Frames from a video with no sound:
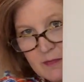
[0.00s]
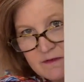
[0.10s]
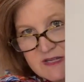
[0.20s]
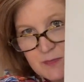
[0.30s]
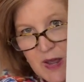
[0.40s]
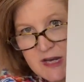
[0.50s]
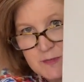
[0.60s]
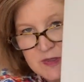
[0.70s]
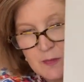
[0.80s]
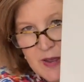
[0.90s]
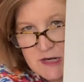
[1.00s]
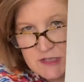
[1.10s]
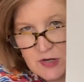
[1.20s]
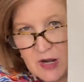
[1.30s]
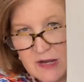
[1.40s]
of this page, but the pages
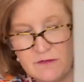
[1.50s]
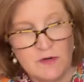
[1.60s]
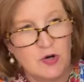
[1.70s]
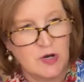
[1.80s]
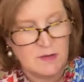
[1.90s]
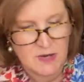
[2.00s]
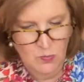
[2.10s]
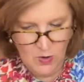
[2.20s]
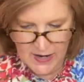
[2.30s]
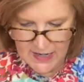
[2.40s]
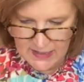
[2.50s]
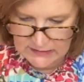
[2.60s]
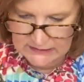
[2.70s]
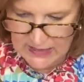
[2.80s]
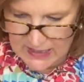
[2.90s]
are kind of creamy white
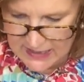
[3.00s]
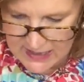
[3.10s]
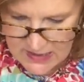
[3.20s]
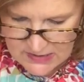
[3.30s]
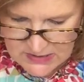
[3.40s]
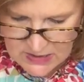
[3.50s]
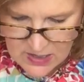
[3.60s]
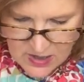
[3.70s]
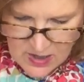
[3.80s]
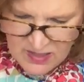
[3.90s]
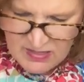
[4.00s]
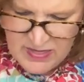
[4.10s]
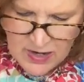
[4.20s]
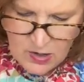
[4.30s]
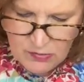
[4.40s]
and lined.
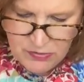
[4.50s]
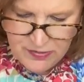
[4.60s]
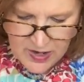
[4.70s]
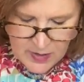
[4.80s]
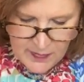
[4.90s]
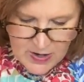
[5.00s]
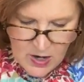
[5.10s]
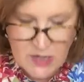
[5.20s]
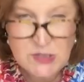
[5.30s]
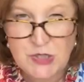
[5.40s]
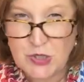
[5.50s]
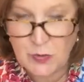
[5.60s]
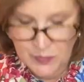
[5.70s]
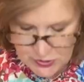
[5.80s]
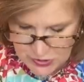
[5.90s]
They're thick, but not
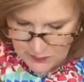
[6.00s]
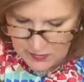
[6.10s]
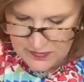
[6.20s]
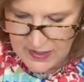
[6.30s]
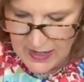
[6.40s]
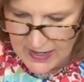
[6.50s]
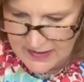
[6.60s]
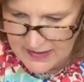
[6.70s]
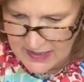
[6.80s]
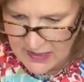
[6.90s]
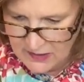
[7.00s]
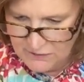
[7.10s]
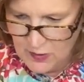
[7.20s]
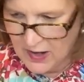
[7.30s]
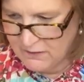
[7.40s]
super, super thick. I think if
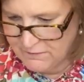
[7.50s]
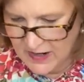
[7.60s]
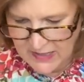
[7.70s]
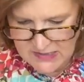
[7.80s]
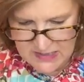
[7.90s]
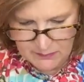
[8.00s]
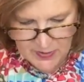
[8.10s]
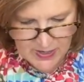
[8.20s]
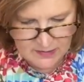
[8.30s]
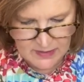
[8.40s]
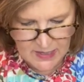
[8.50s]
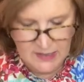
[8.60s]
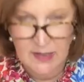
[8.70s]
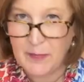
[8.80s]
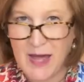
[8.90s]
you had a fine tip pen, like a
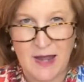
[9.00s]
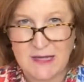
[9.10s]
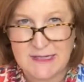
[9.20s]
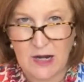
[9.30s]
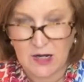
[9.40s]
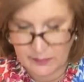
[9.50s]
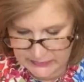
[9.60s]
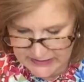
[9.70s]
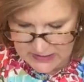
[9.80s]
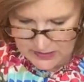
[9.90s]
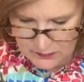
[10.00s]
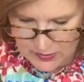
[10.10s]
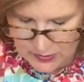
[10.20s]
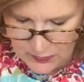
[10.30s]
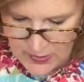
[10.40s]
lapel, it's not going to bleed
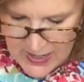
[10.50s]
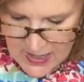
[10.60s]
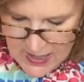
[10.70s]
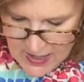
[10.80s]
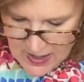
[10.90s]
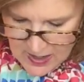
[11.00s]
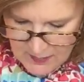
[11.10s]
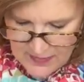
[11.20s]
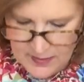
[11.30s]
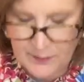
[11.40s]
through. On the